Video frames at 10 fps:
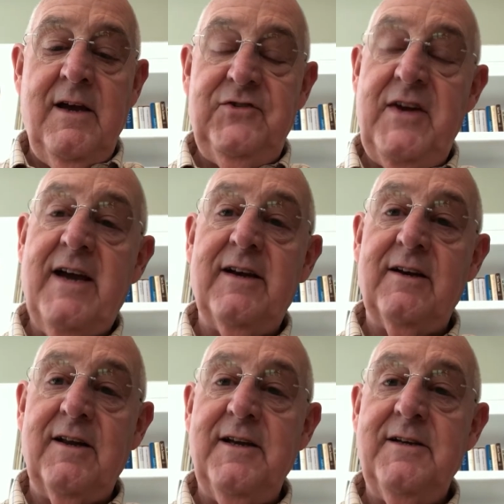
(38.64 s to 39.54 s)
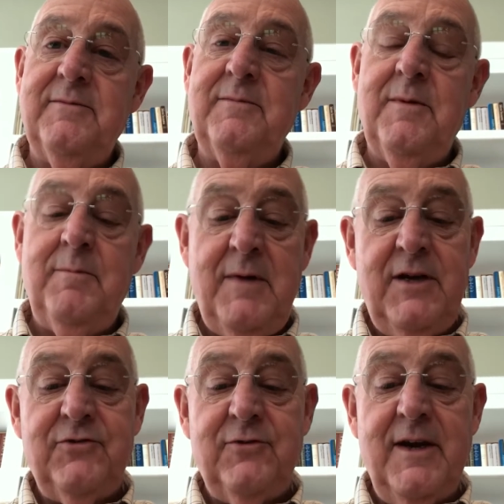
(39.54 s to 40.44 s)
Secondly,
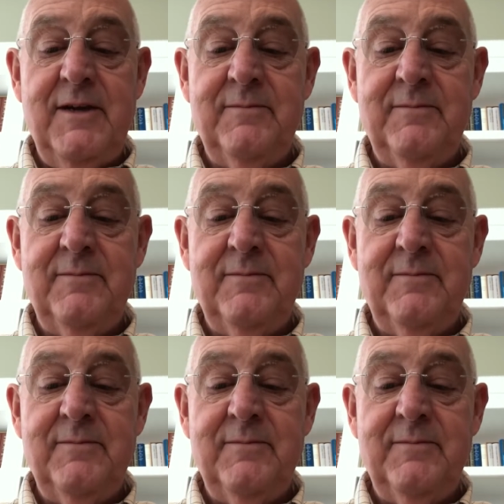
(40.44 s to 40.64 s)
ministry.